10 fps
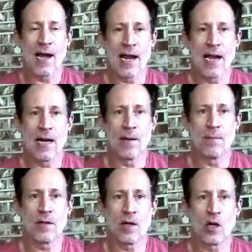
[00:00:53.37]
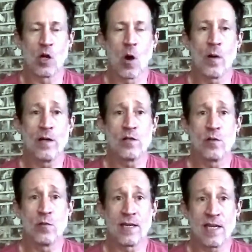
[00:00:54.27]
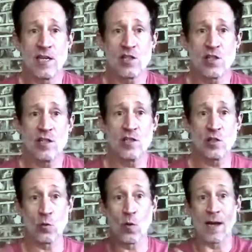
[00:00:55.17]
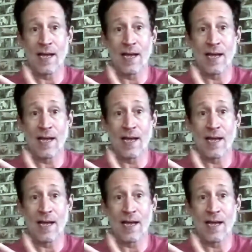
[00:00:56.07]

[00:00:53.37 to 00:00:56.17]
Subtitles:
am going to the kitchen to